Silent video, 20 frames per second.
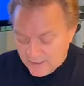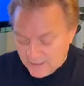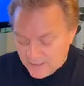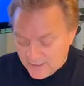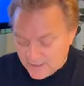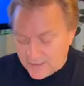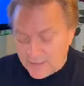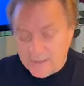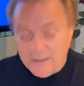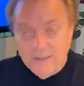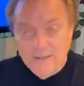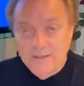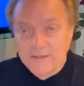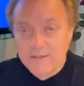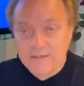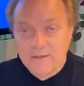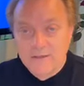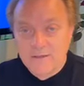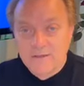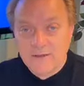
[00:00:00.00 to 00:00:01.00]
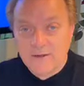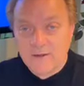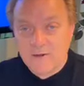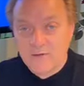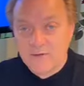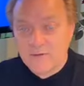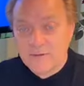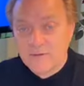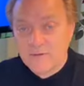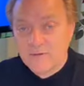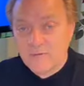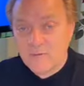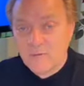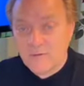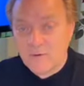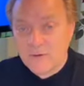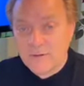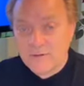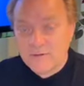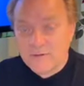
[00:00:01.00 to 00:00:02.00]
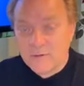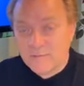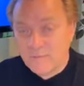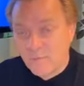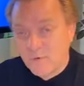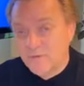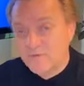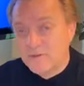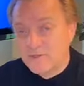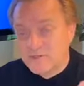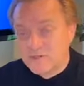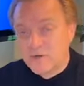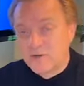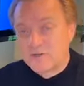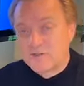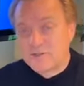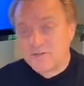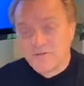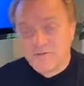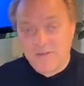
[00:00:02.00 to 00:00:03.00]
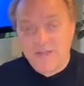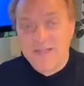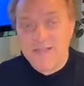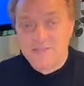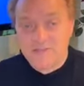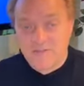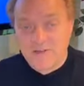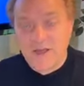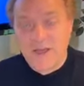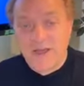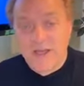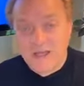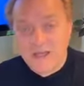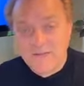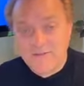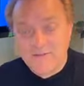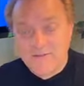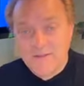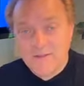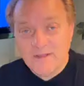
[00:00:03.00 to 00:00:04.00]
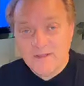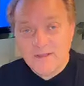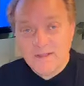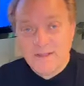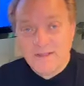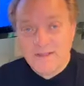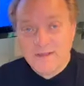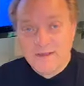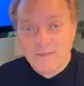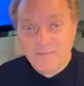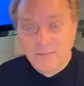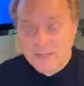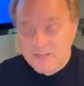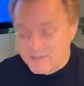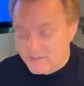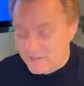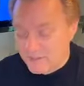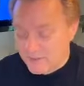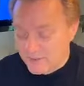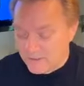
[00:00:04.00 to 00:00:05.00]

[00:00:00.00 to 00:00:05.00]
to move the church to phase 5, it basically